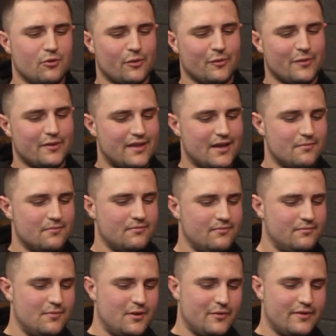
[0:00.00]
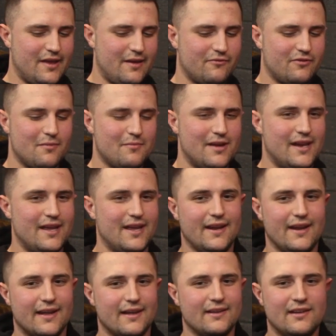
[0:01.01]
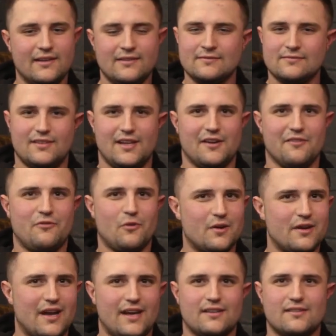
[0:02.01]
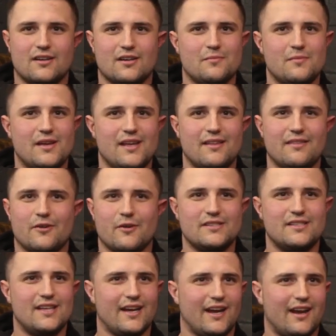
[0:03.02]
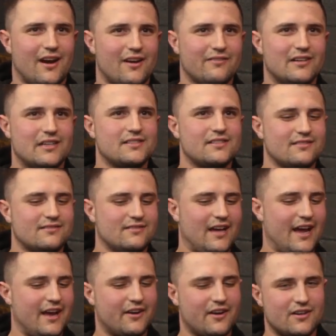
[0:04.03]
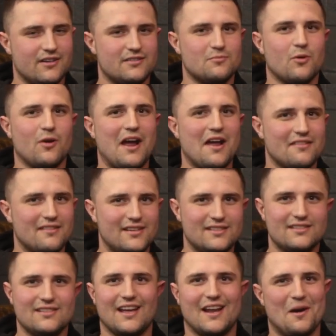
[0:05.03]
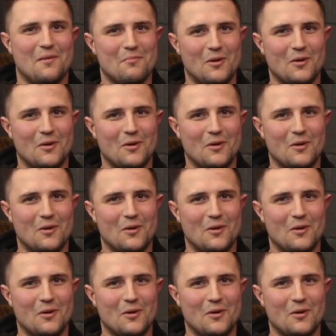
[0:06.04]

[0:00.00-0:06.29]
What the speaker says: Love working with them. Been with them for a minute. Did a Fortnite tournament. They're always taking care of us. I encourage more athletes to get